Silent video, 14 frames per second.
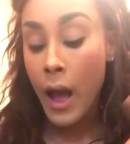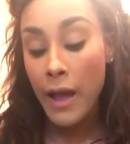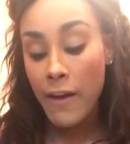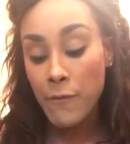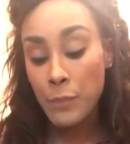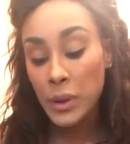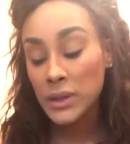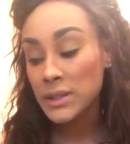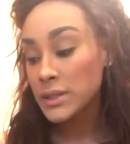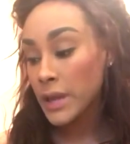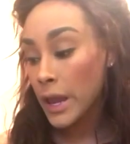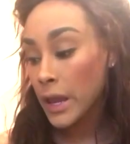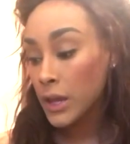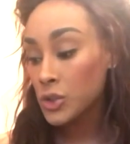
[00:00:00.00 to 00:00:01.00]
I have put
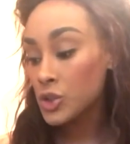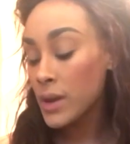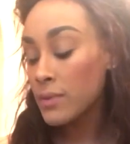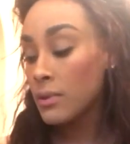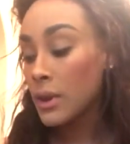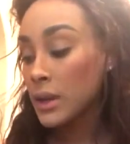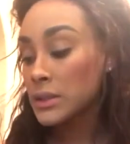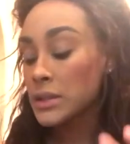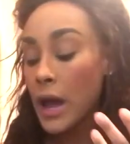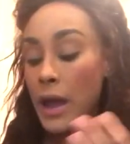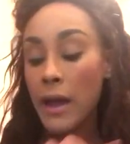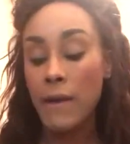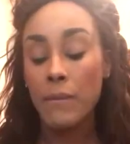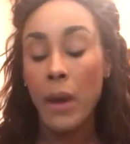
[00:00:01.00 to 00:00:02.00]
sage in this.
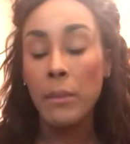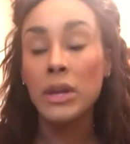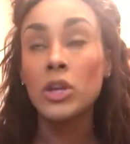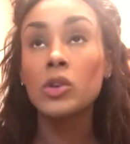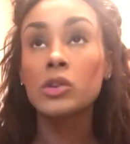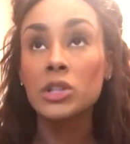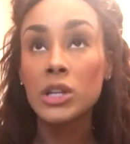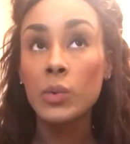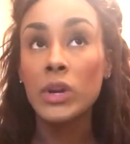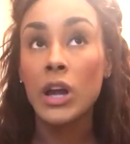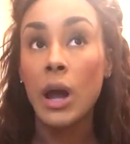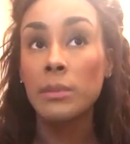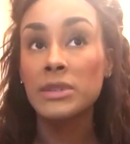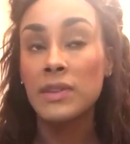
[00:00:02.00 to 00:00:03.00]
I have, I mean, usually when
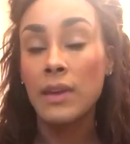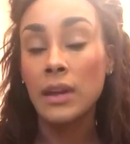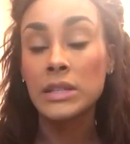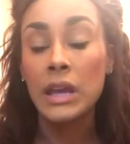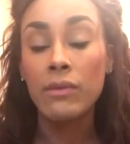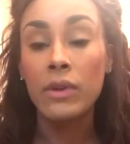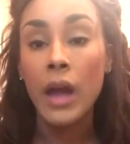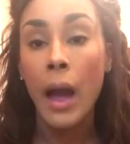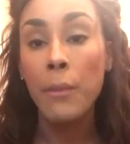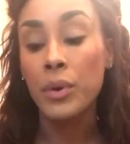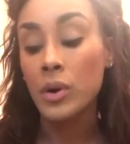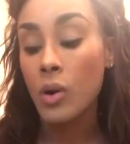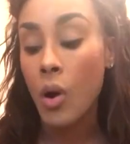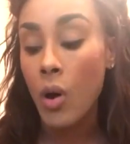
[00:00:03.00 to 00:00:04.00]
it comes to Thanksgiving, I
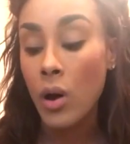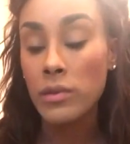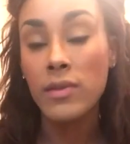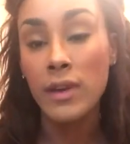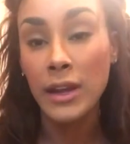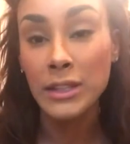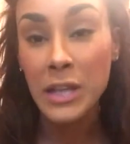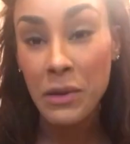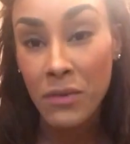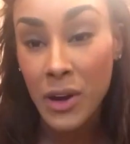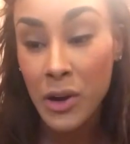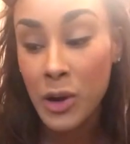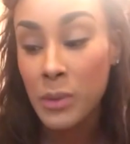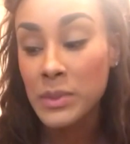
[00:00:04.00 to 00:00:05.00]
put all the
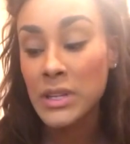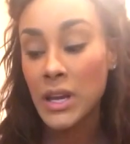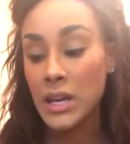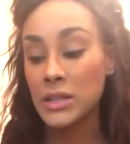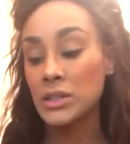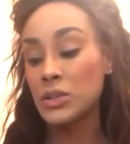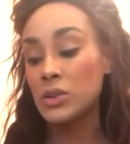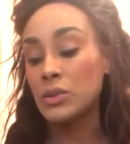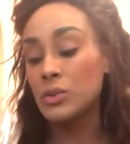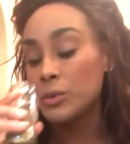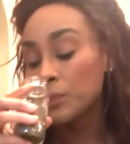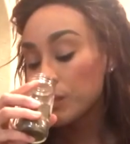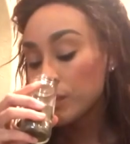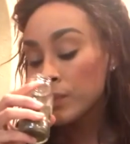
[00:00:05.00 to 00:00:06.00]
Thanksgiving herbs
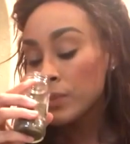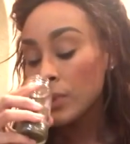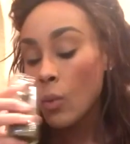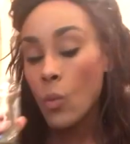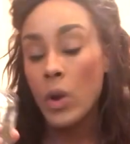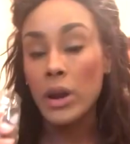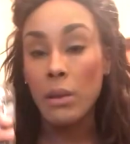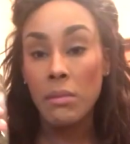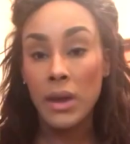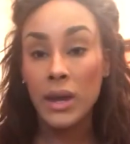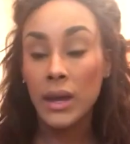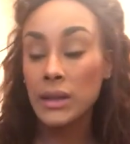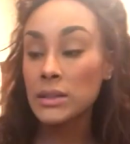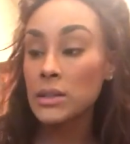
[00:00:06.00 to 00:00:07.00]
into what I'm
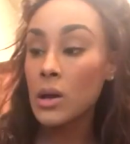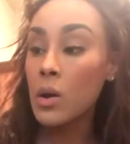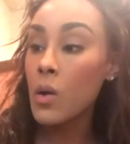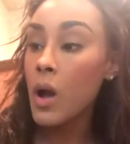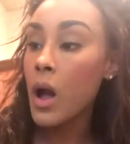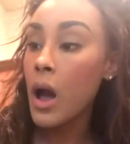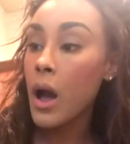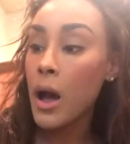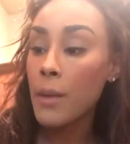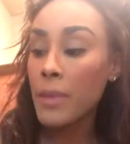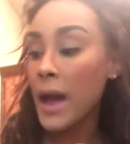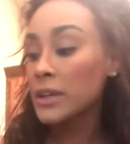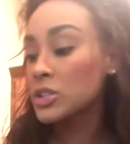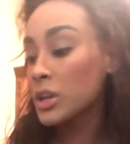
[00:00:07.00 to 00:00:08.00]
making. So
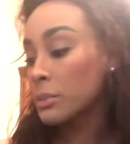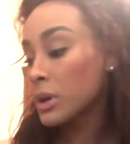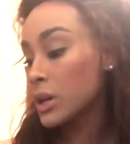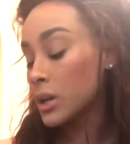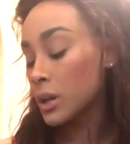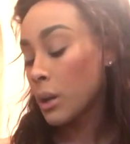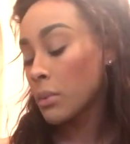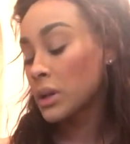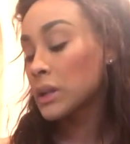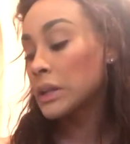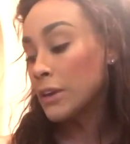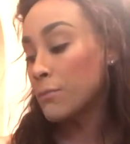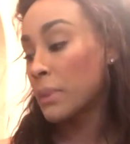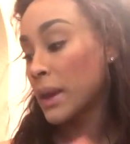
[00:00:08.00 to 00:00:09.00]
um, actually I'm gonna, I'm
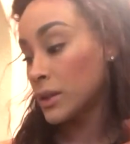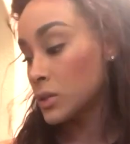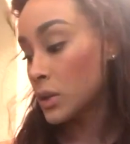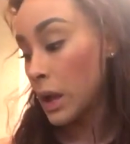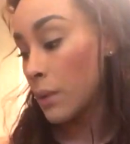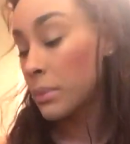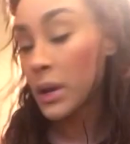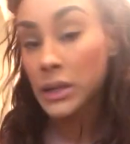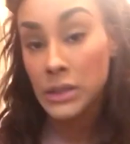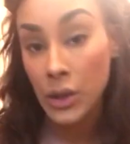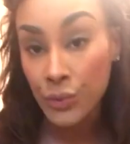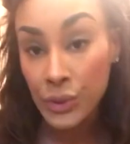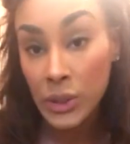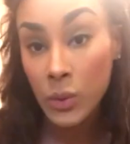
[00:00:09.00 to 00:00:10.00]
gonna leave basil out because
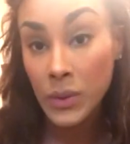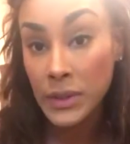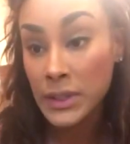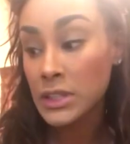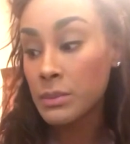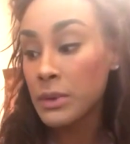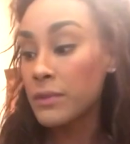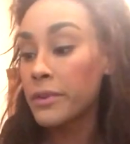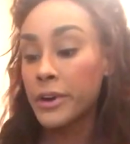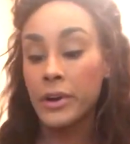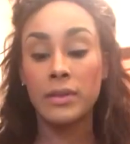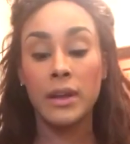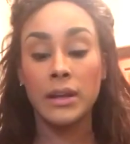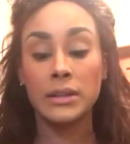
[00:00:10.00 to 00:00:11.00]
I really want this to be
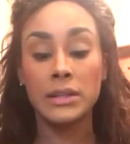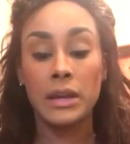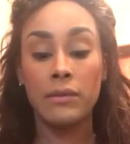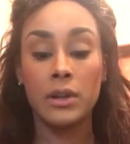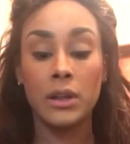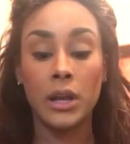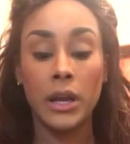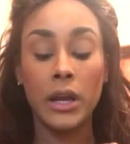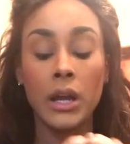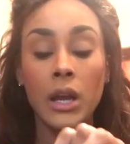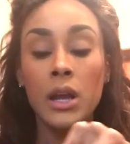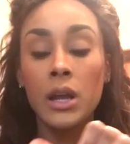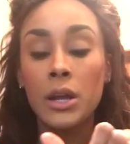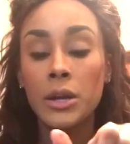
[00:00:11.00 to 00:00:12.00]
very Thanksgiving-like.
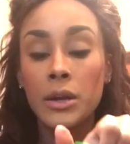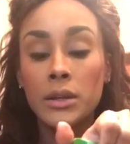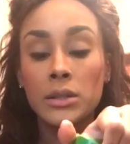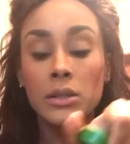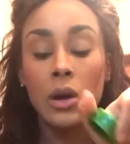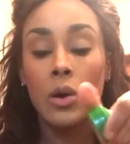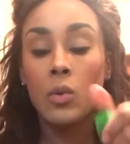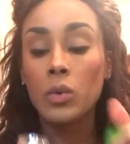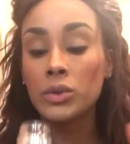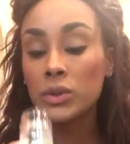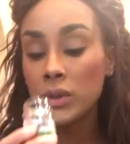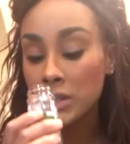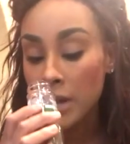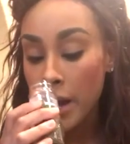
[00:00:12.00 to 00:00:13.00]
So we'll
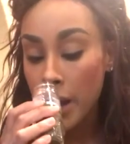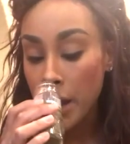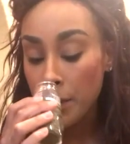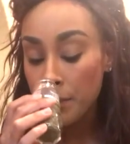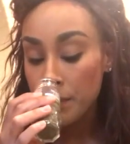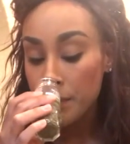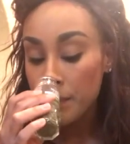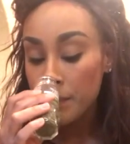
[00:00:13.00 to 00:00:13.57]
do the thyme.